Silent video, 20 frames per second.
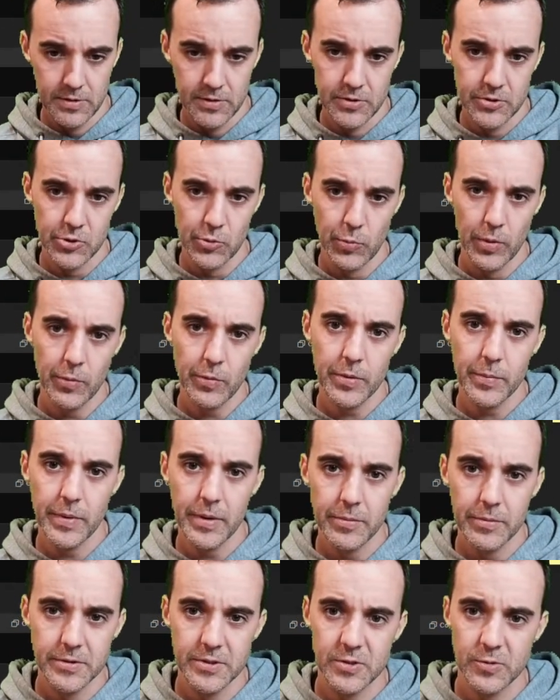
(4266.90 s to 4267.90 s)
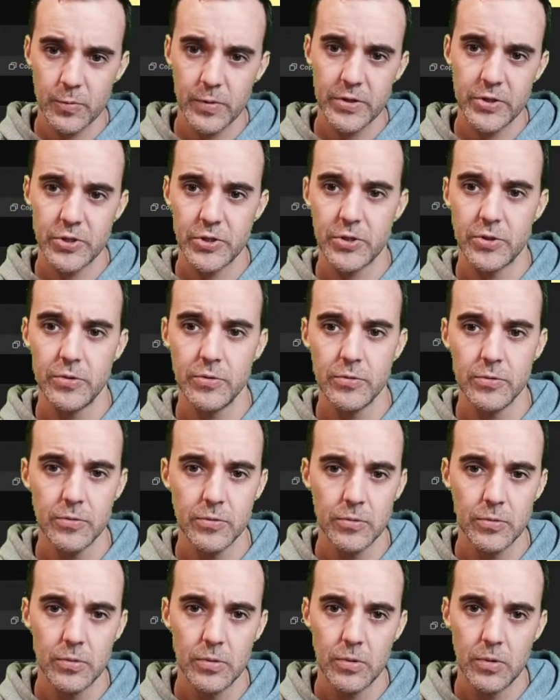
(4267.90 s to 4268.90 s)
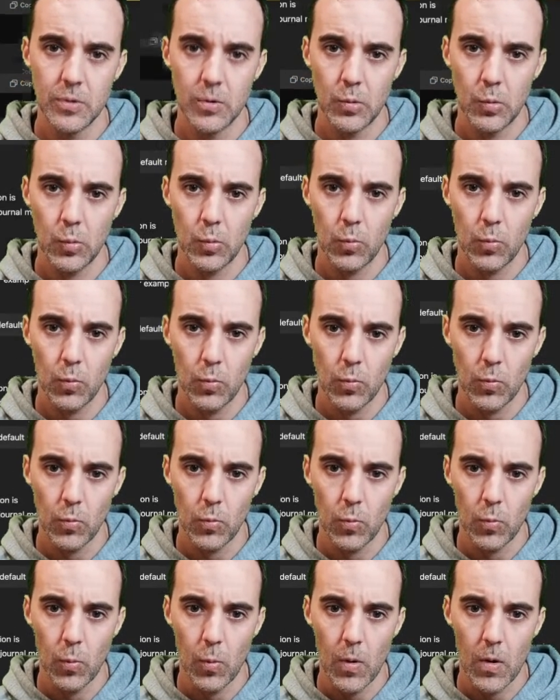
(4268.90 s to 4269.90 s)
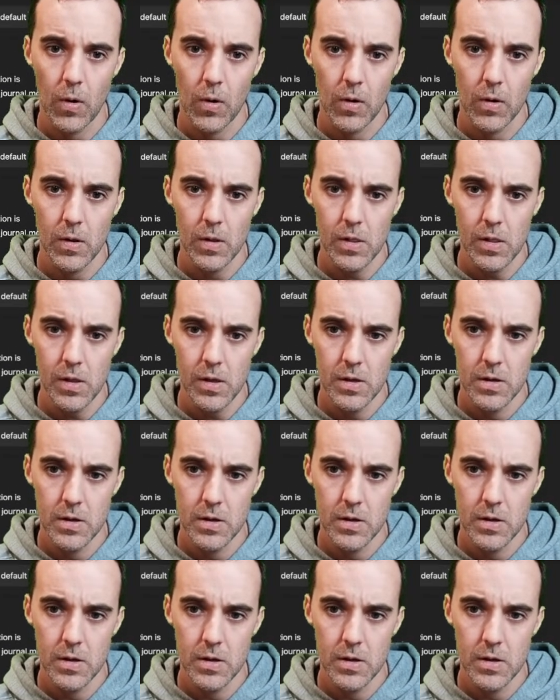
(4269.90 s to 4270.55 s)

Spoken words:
So we want to be able to switch to wall.